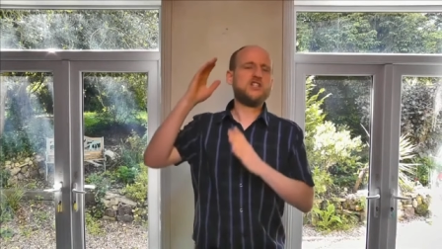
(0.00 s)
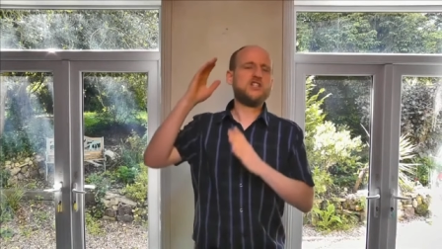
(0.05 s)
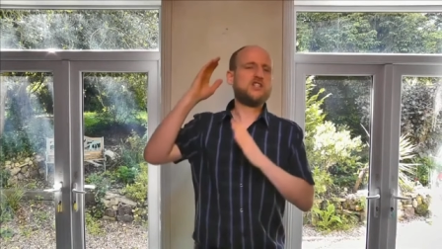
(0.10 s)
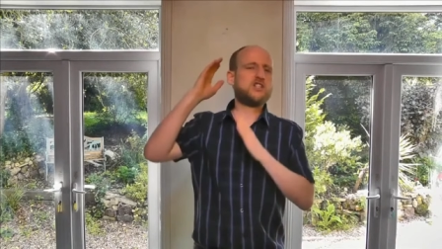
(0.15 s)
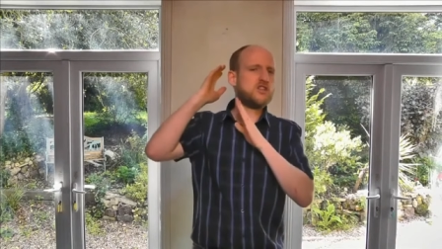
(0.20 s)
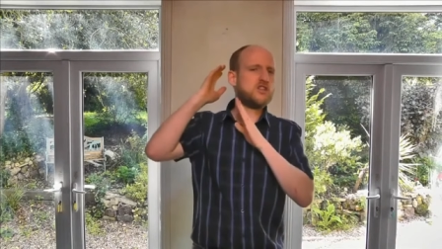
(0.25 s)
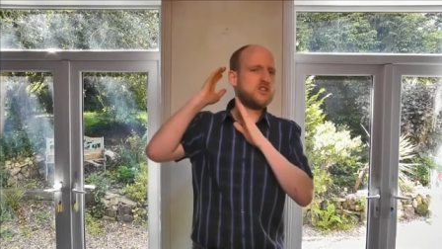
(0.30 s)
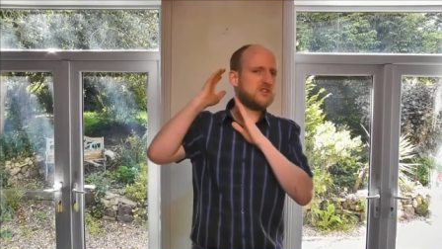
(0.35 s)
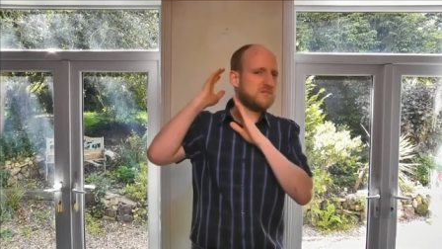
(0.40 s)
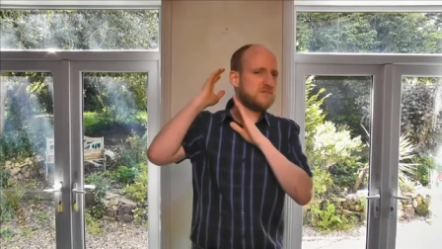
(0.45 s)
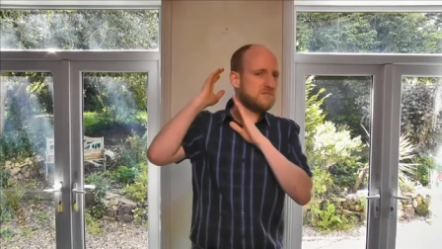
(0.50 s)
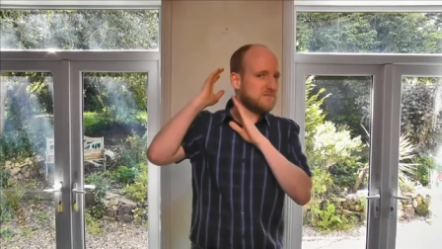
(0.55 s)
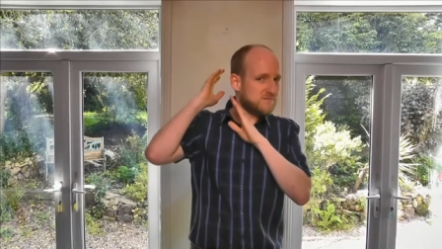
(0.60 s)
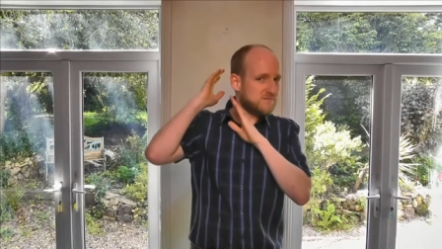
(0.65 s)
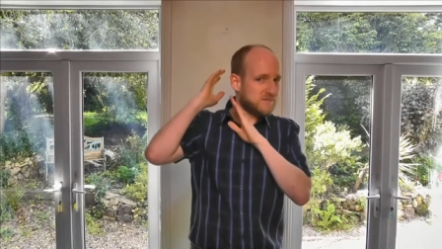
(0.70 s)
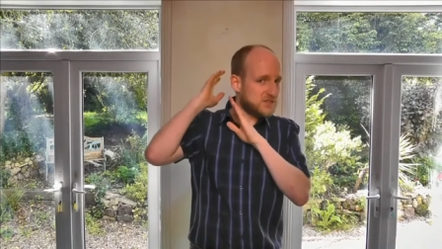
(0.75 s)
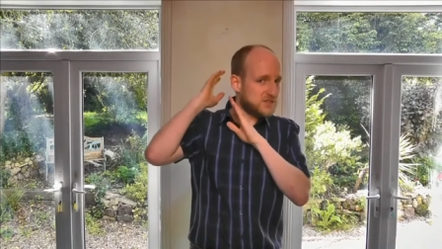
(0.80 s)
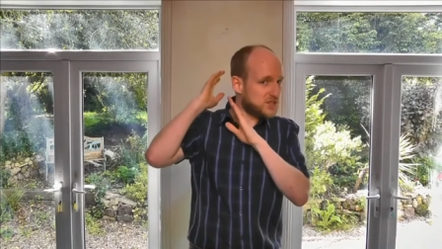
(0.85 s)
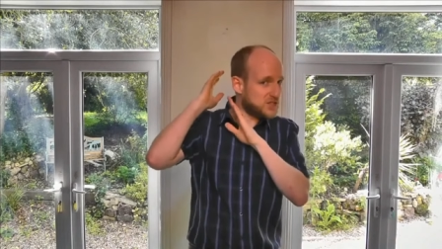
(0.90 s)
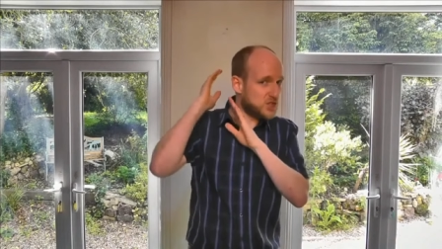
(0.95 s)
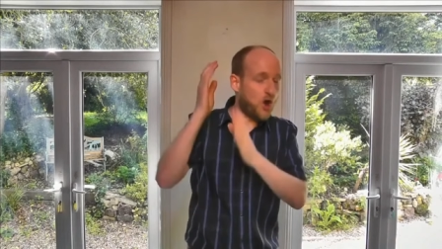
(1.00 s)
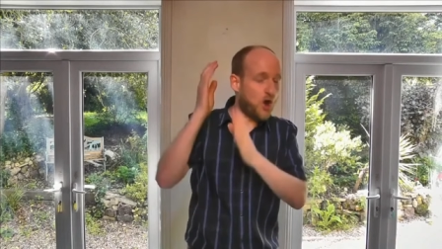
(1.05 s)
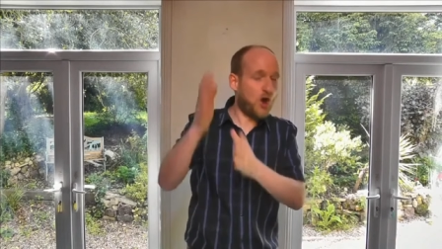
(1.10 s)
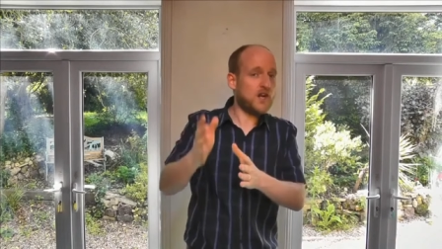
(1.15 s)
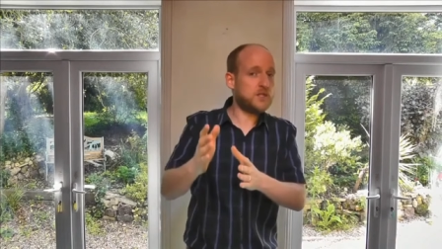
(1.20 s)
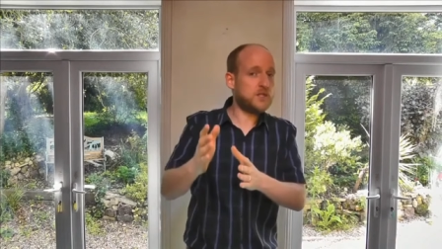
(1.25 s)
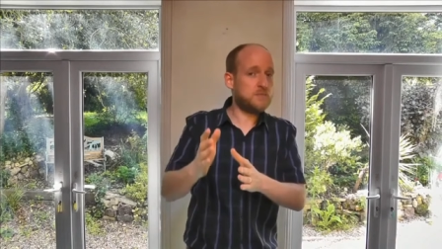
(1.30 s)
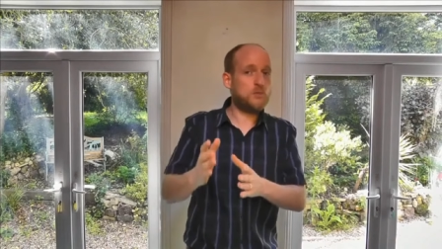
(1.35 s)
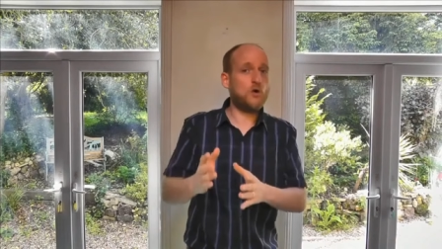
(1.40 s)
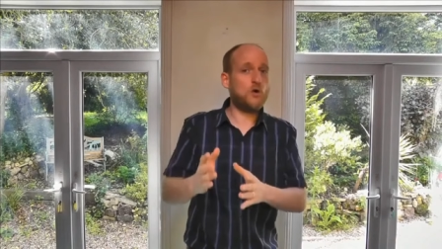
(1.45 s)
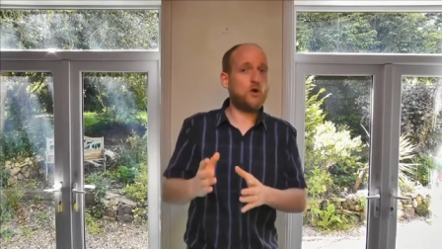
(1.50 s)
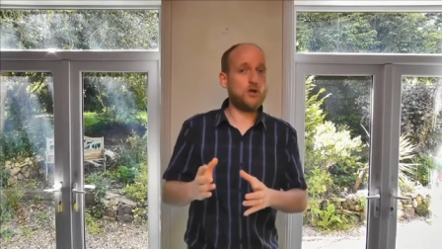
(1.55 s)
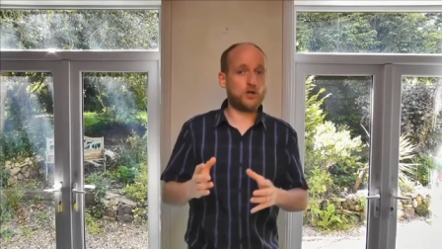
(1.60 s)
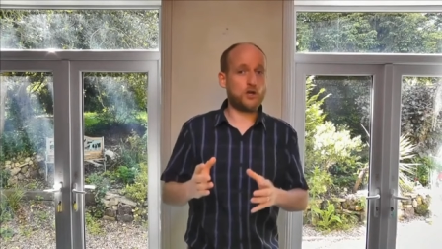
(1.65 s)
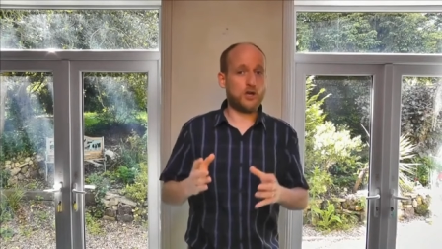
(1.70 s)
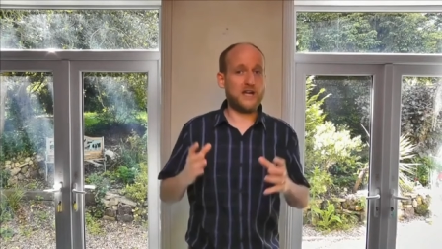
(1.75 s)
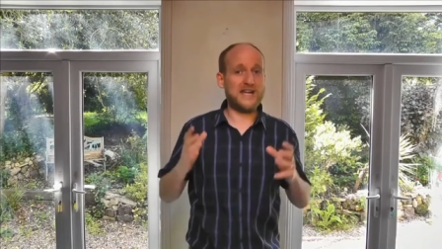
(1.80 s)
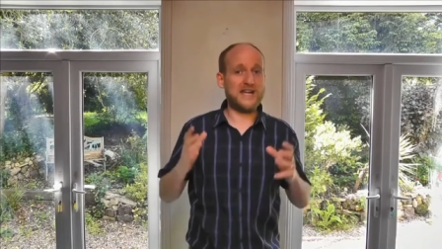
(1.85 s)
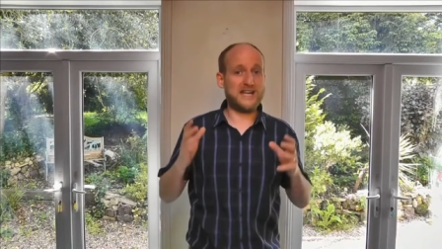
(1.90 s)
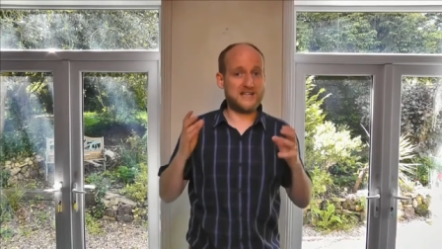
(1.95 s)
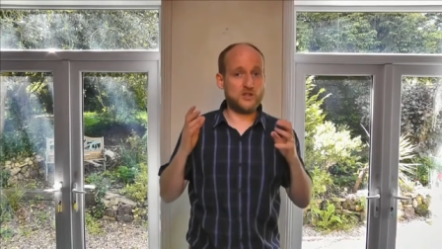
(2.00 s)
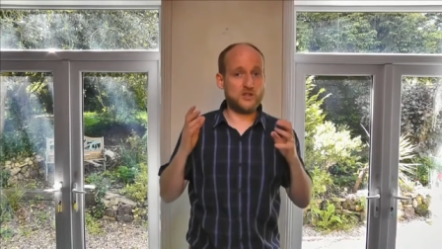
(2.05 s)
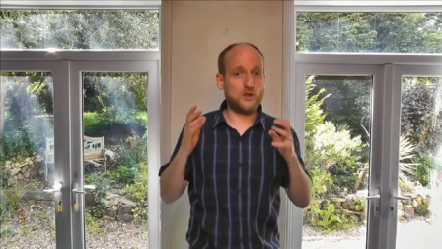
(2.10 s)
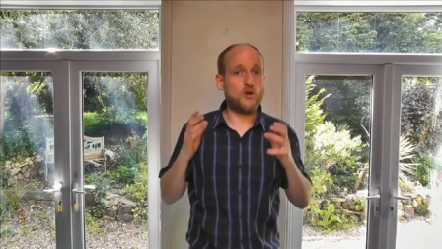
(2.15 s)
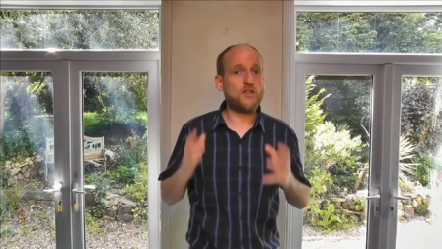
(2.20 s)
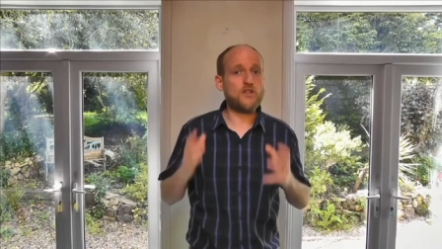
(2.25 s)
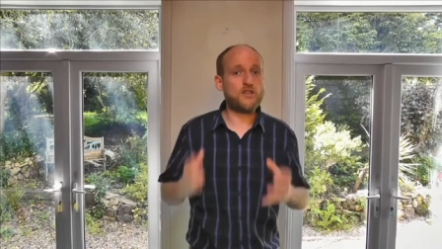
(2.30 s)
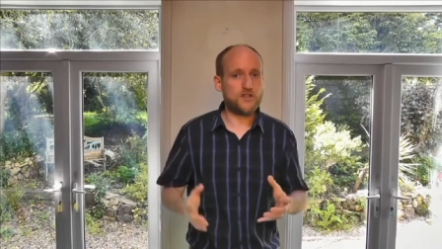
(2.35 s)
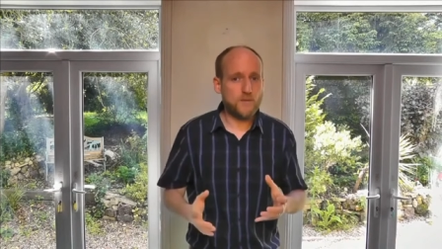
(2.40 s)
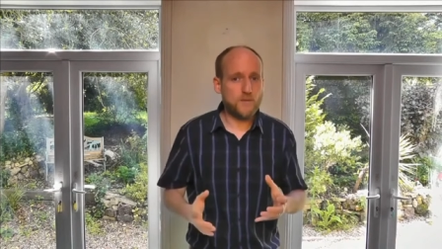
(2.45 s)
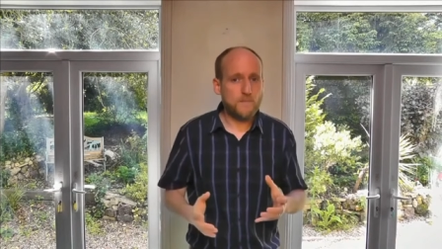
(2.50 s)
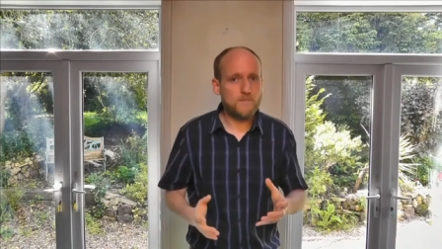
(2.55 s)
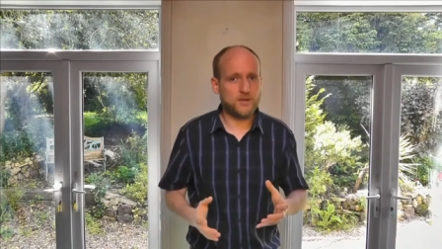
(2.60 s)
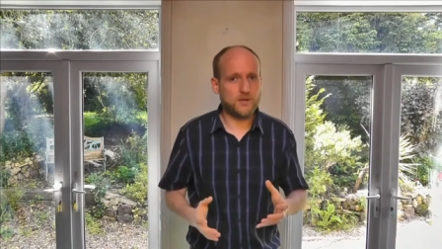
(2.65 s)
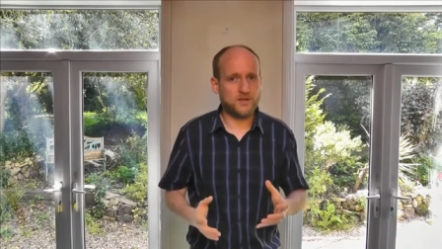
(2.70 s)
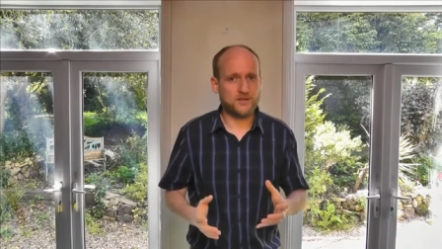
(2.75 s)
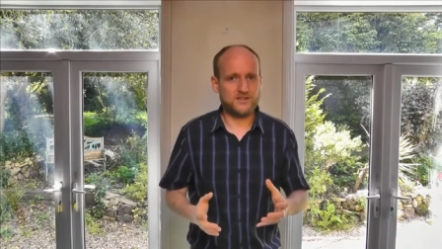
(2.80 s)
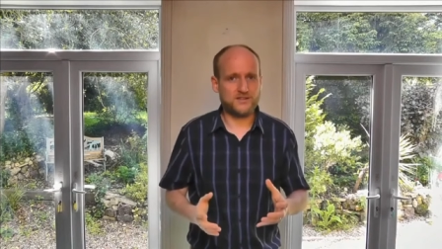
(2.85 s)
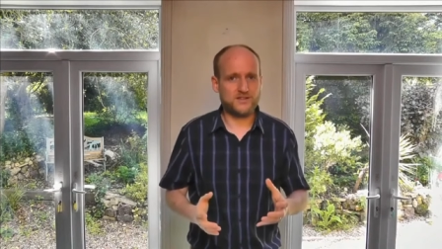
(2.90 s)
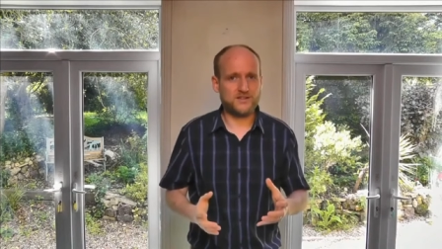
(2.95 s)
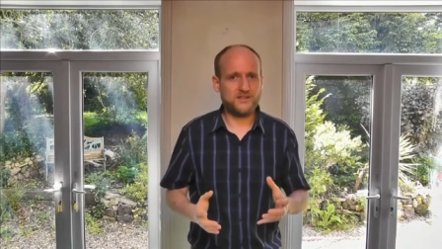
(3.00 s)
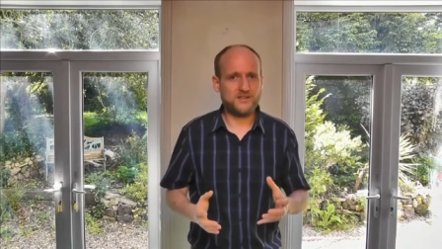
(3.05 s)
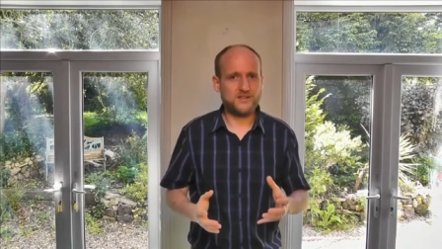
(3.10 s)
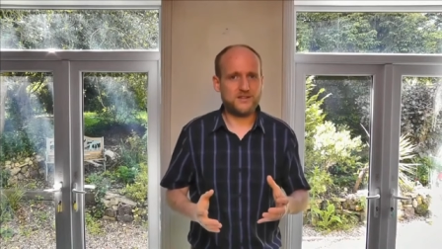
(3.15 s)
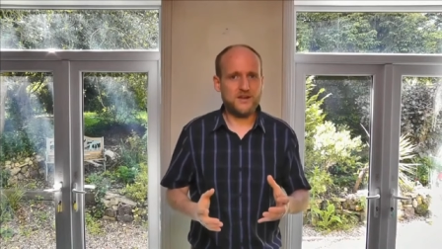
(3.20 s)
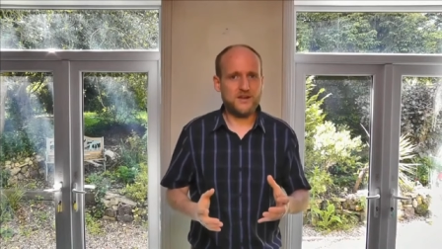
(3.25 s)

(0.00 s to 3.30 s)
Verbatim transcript: to the Scottish border in Northumberland.